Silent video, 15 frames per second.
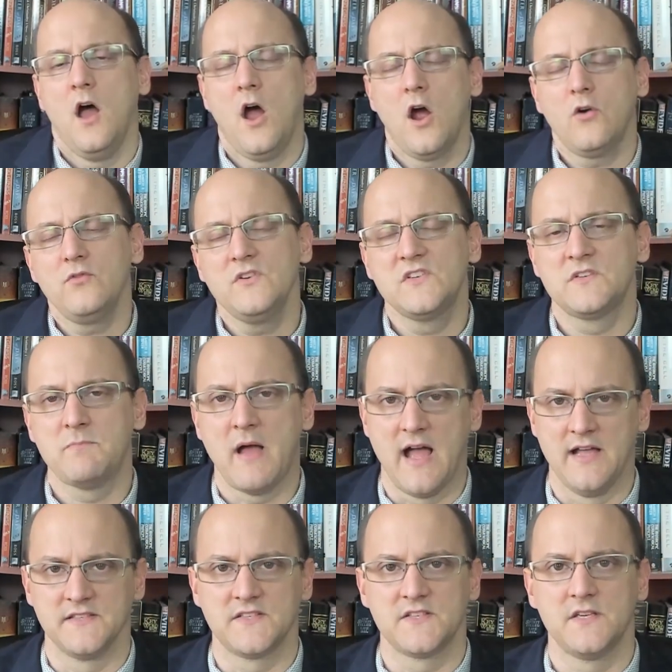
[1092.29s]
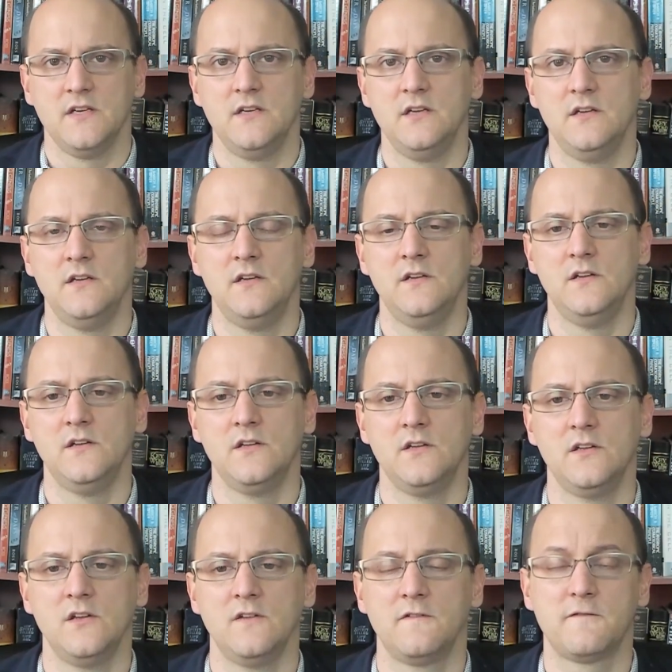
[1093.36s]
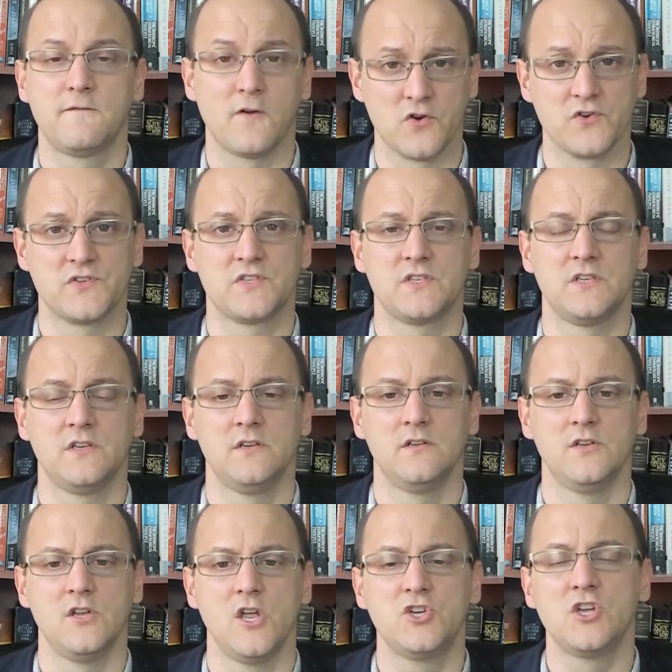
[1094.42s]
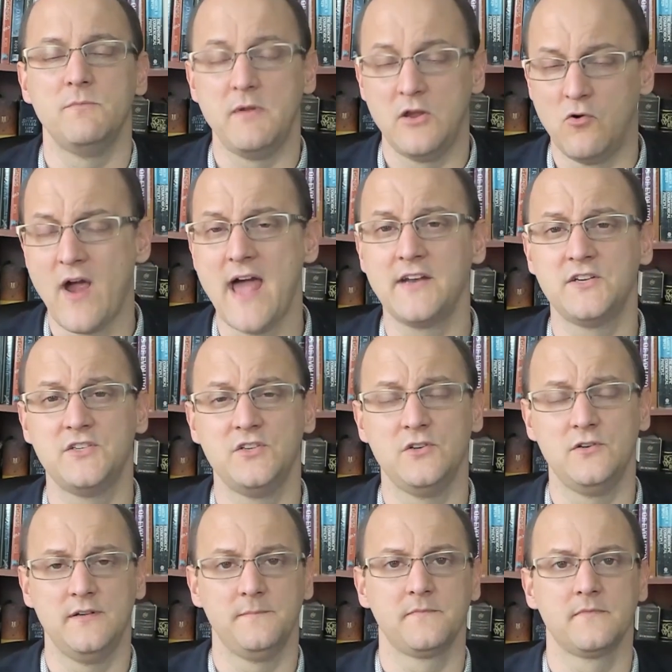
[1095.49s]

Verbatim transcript: Our response, first, should be gratitude,